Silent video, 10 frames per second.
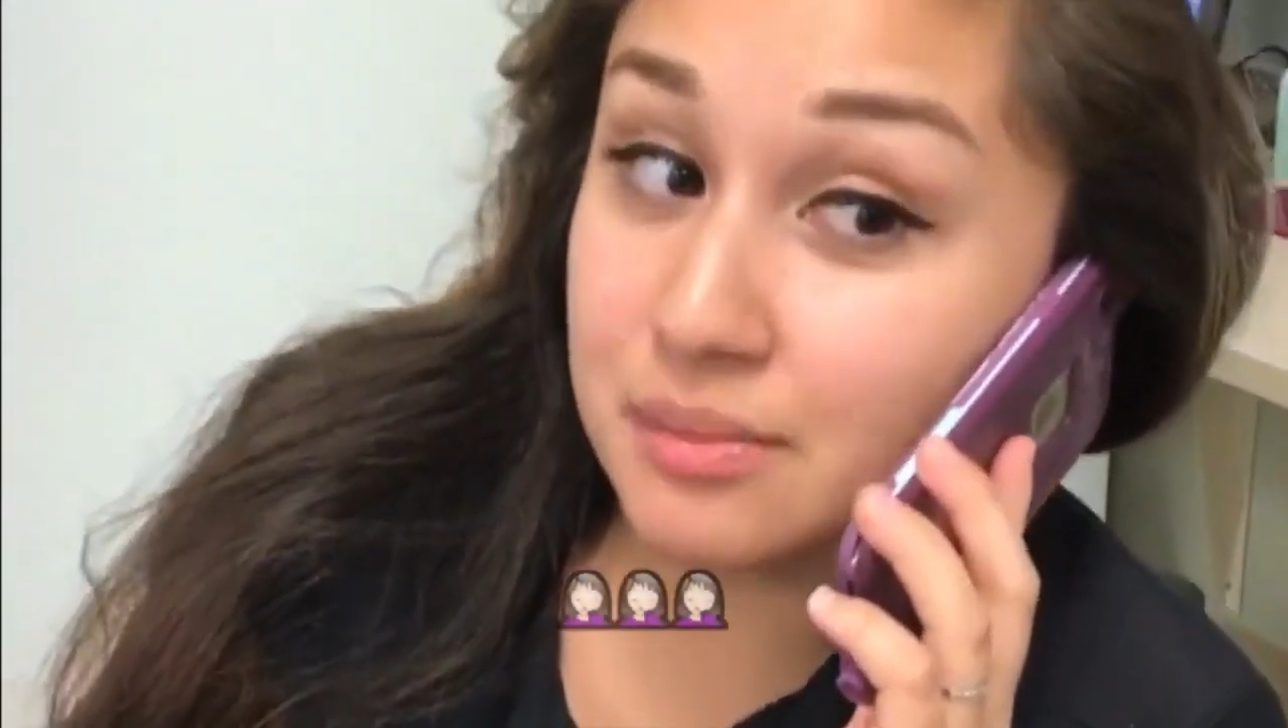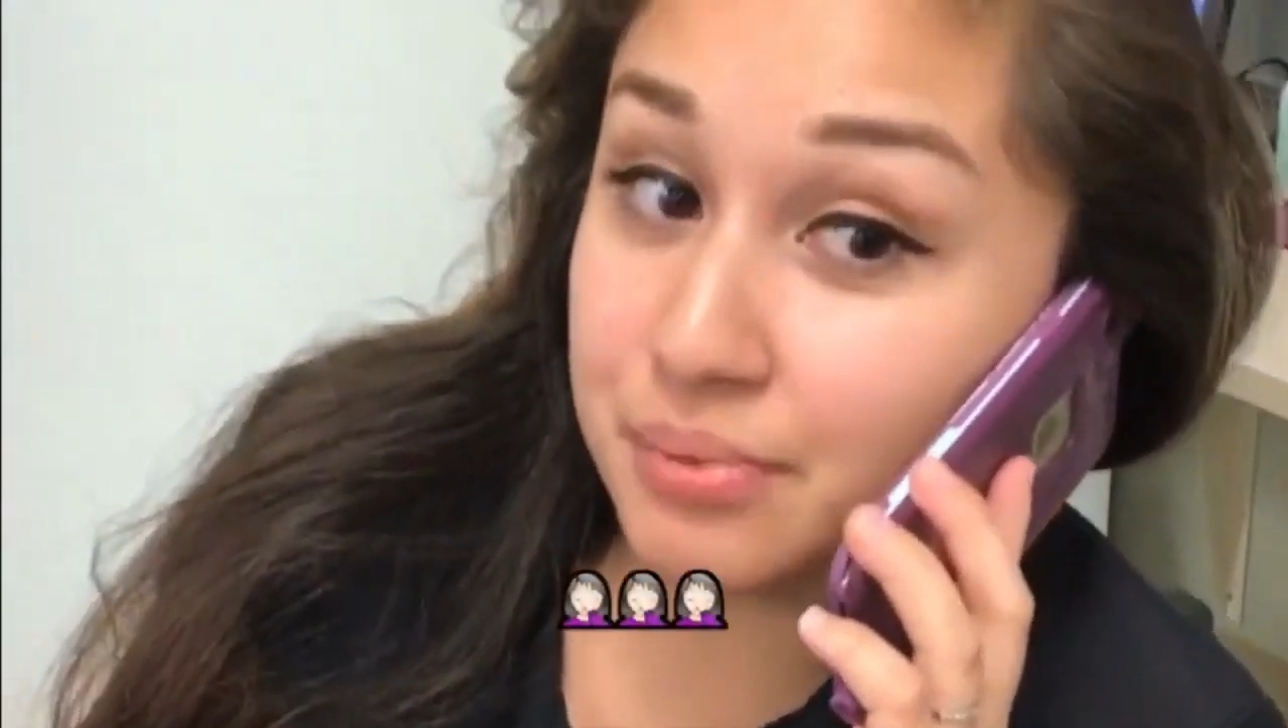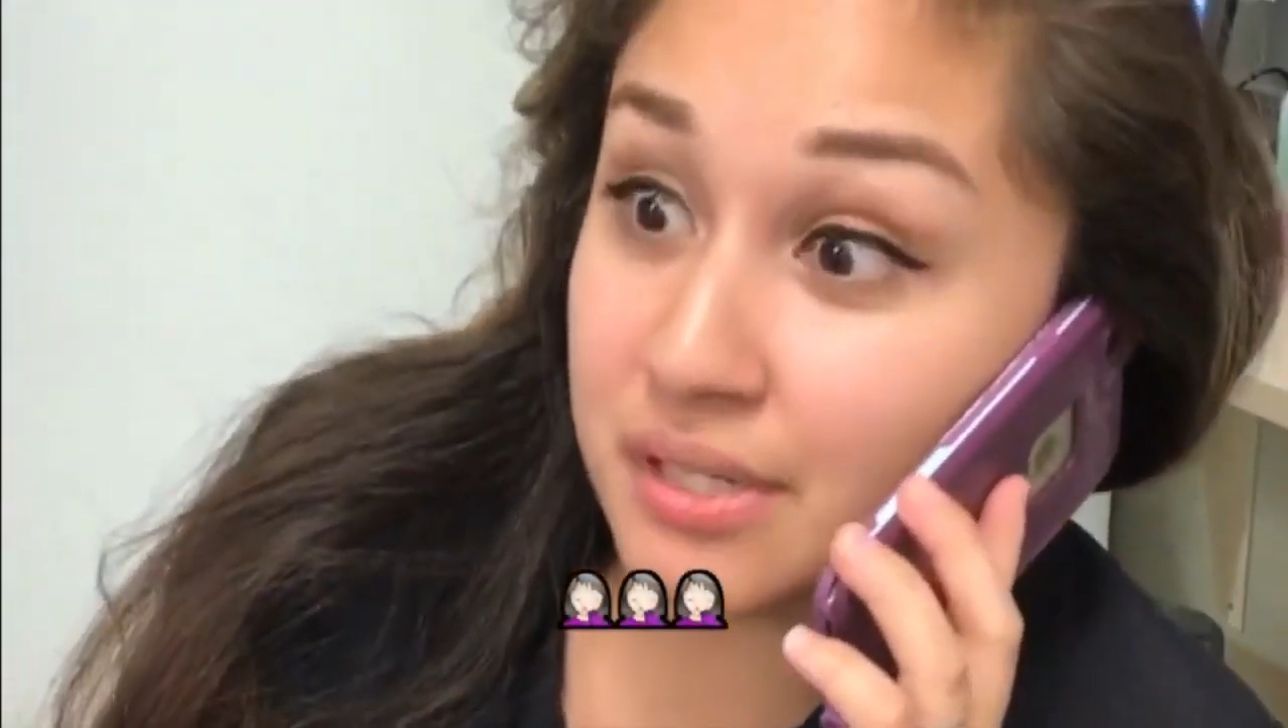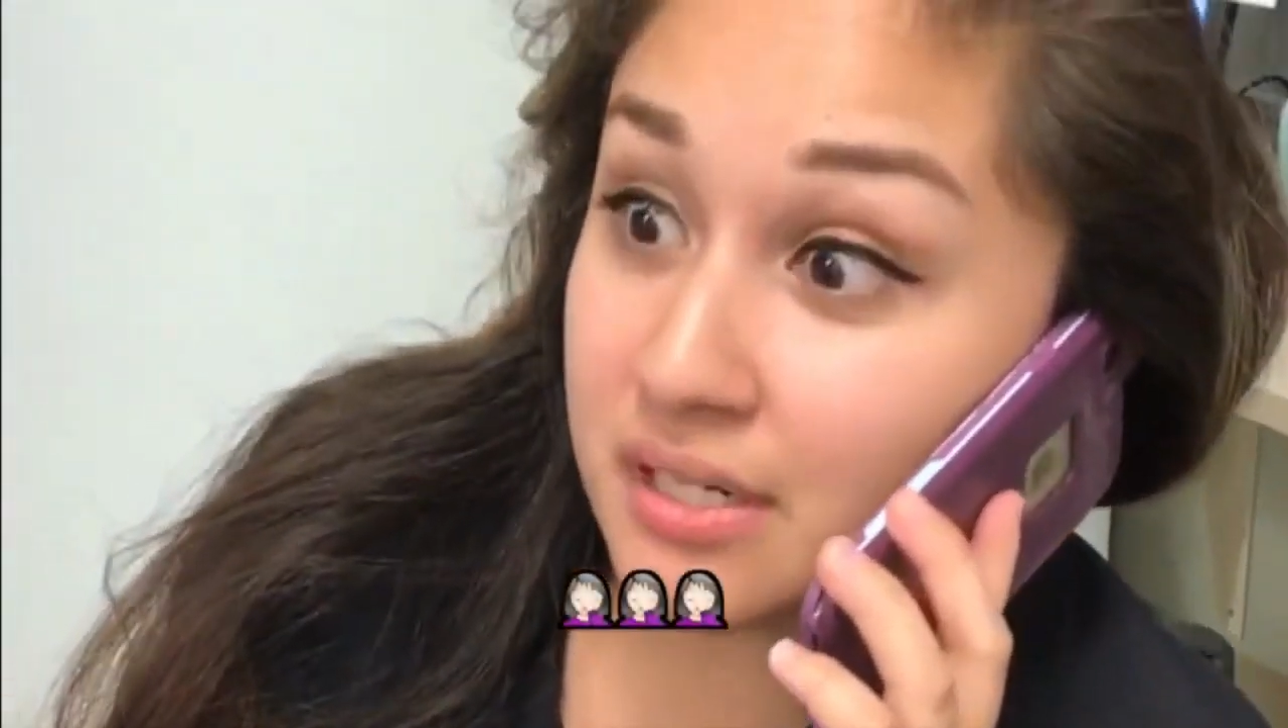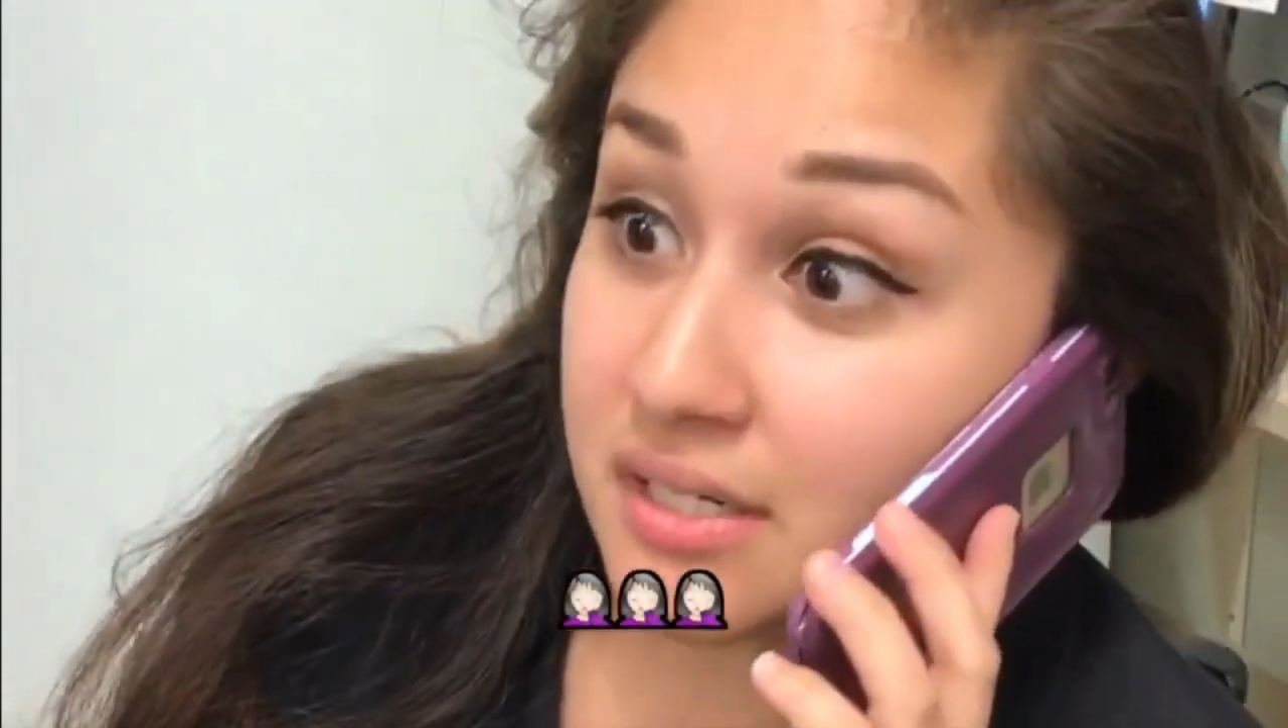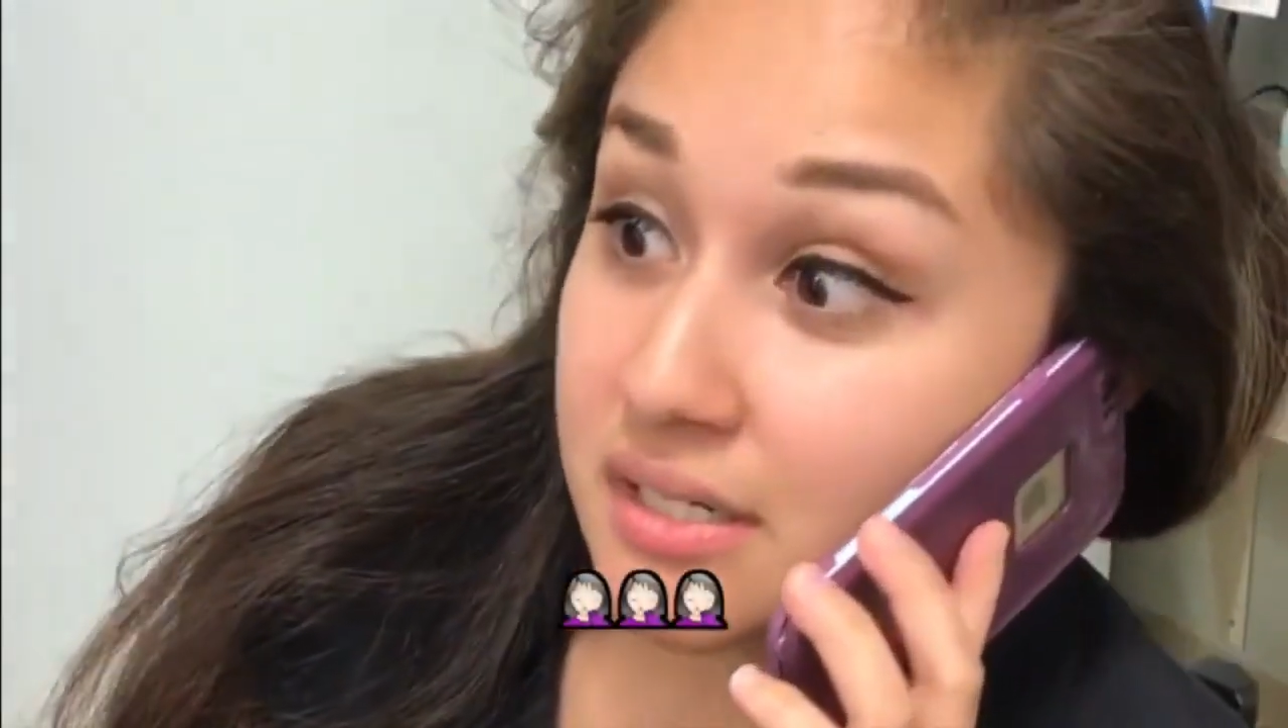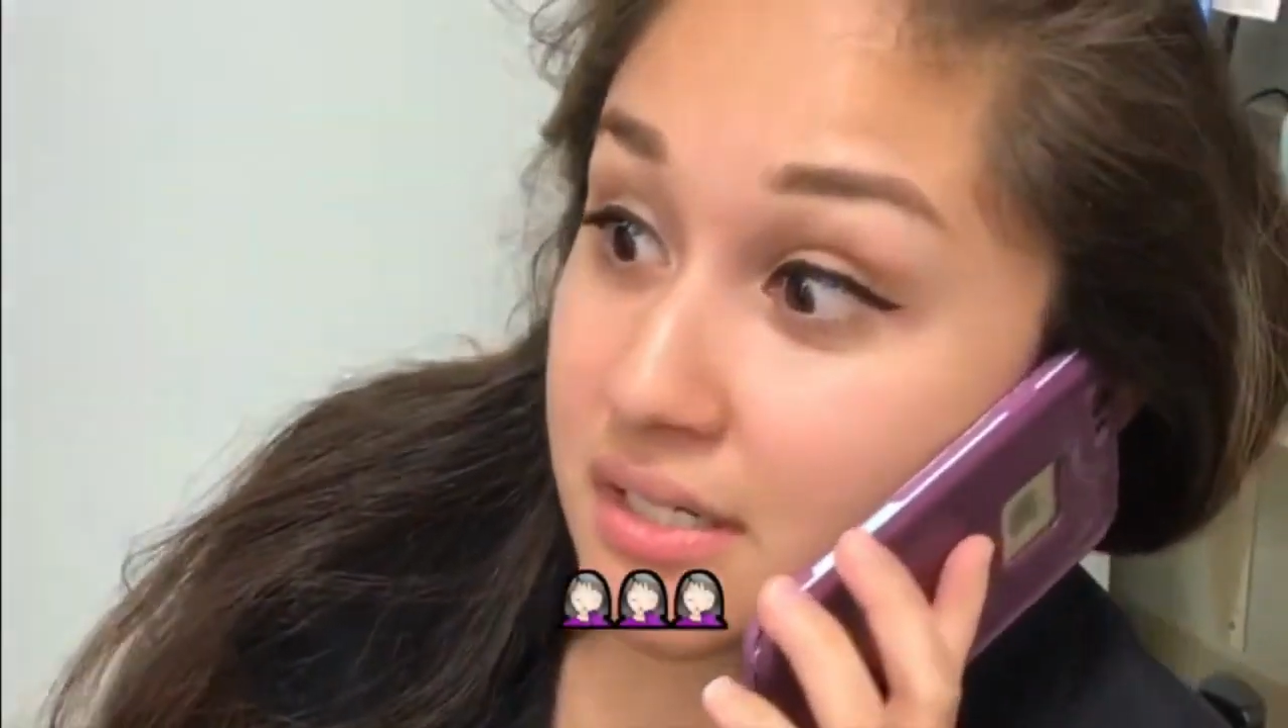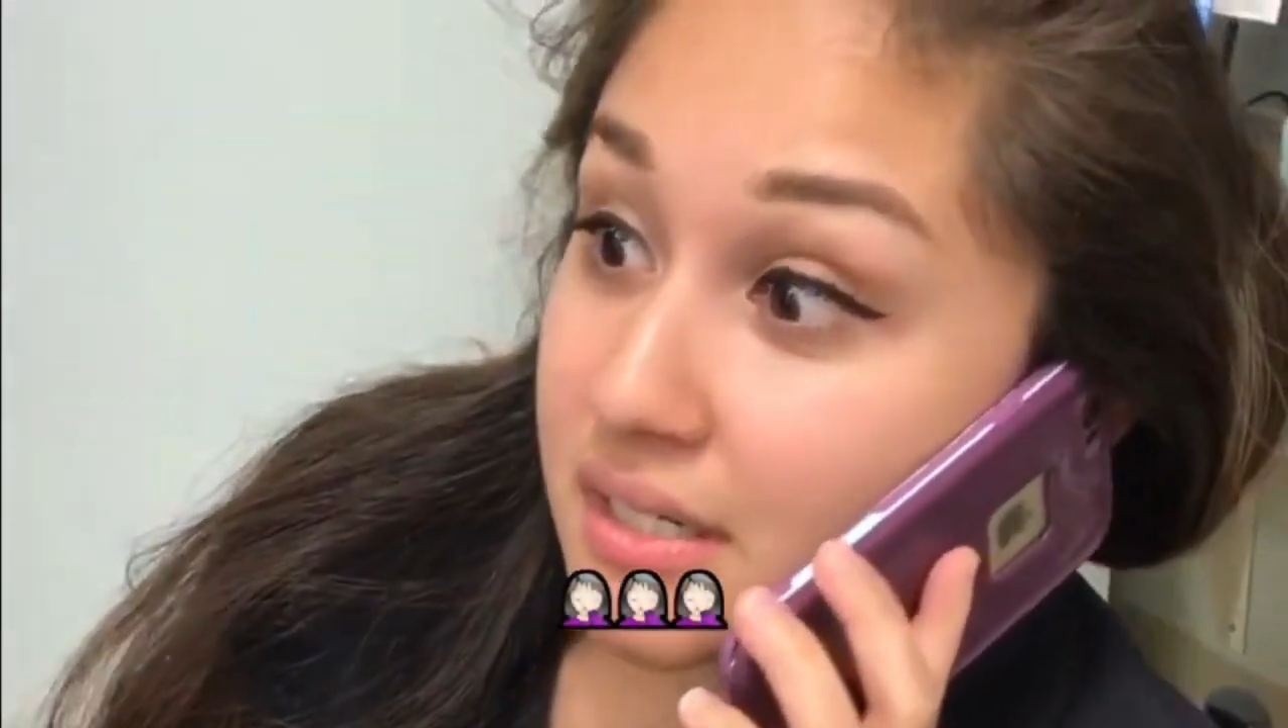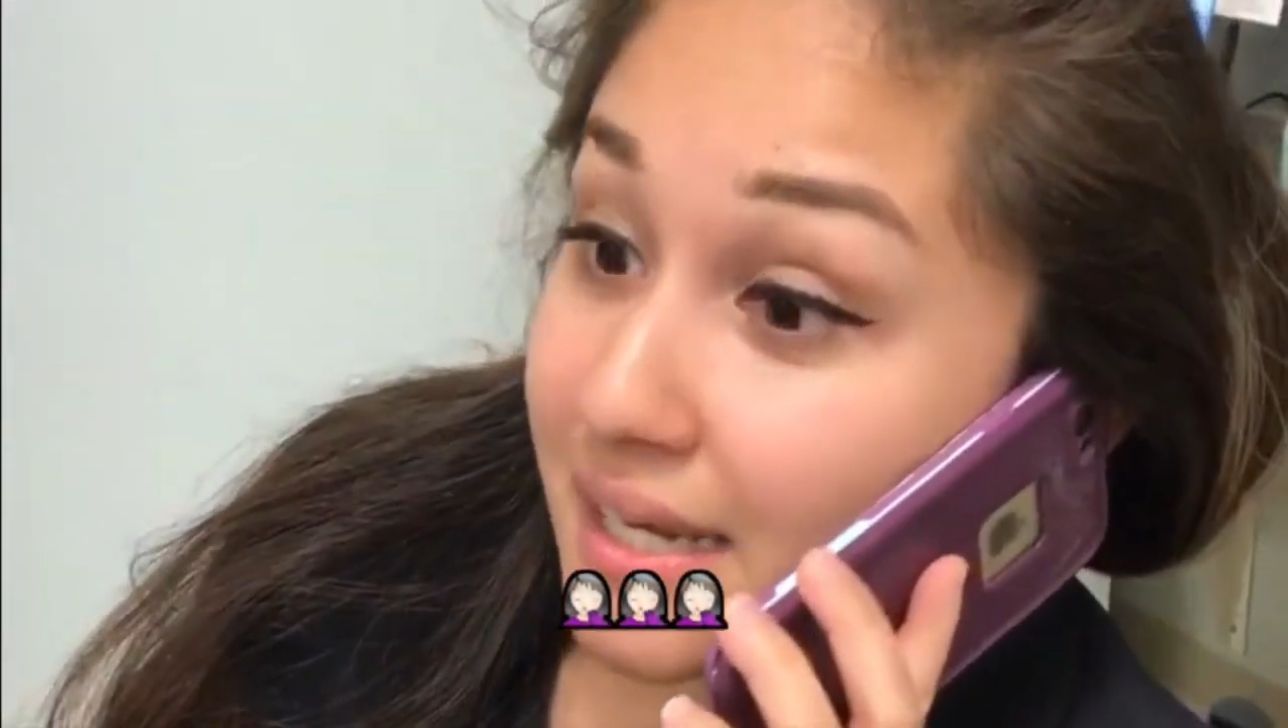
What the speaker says: to put on